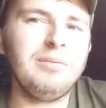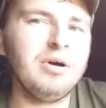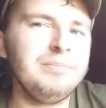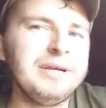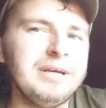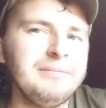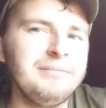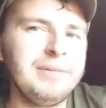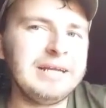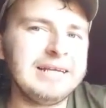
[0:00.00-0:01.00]
I'll put a
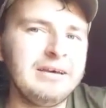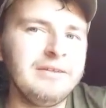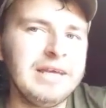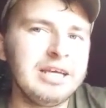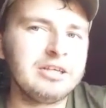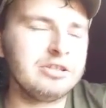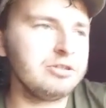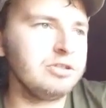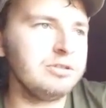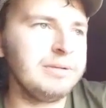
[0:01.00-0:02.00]
bed out there
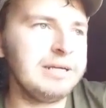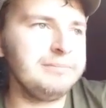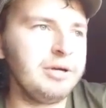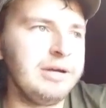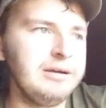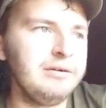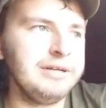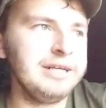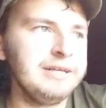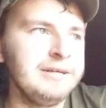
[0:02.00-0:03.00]
because I took the bait boat out
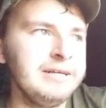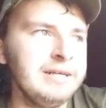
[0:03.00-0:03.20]
on it